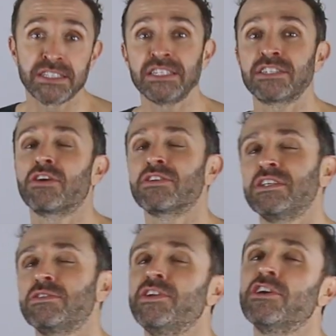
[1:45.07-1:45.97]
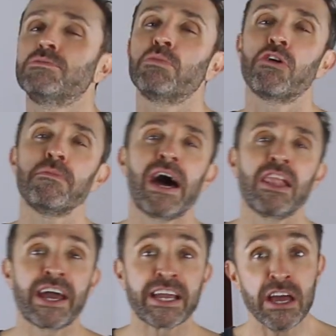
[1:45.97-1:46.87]
This video is more about
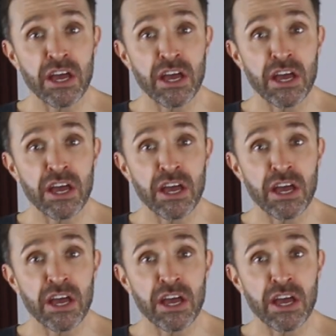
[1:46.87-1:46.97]
like